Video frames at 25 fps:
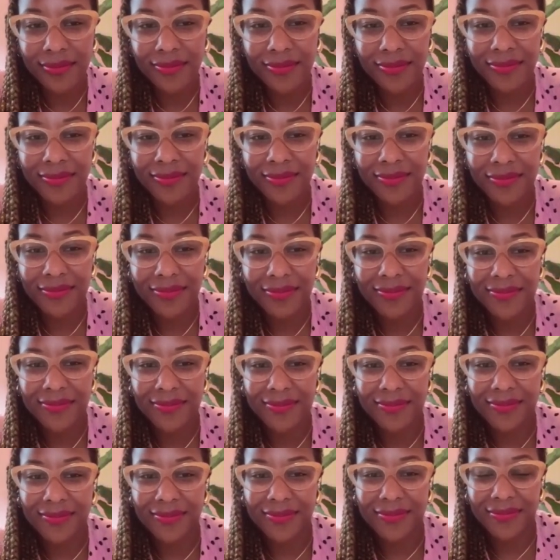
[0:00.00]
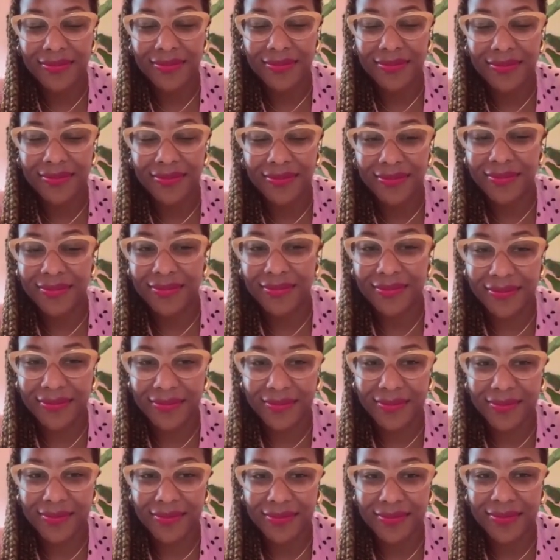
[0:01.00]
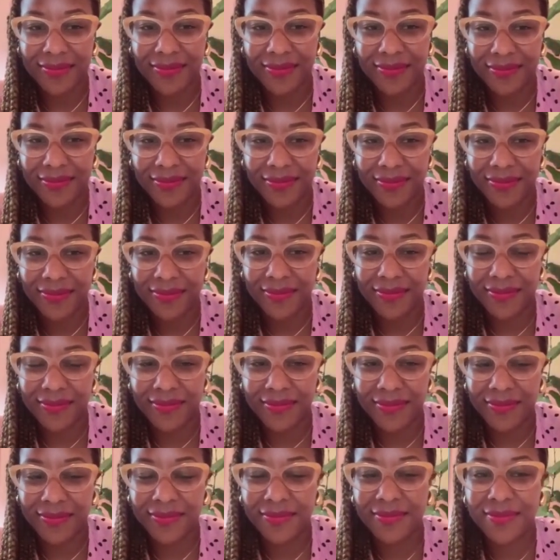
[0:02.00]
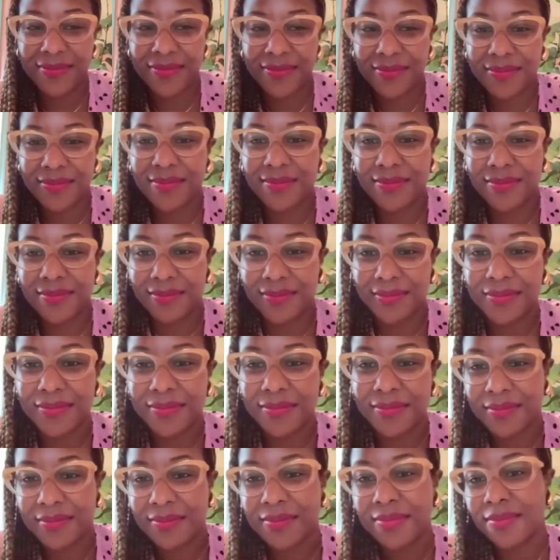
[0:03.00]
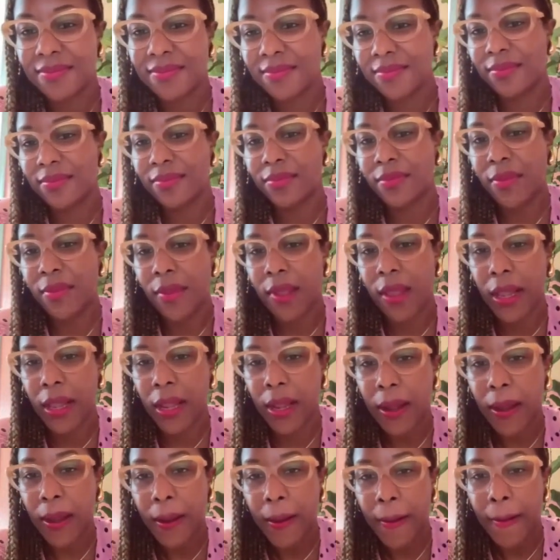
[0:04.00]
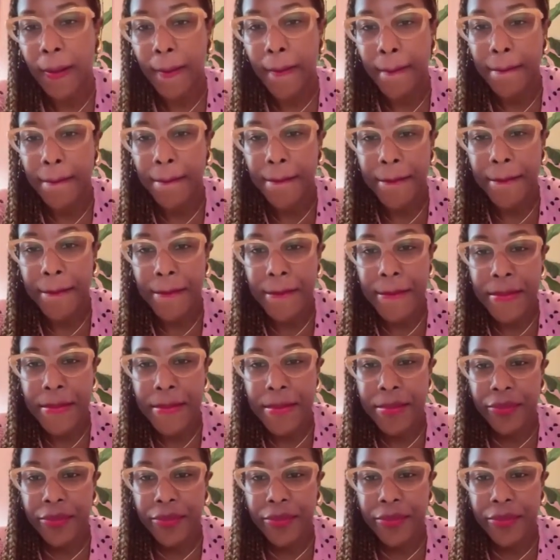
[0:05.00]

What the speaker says: This person isn't speaking.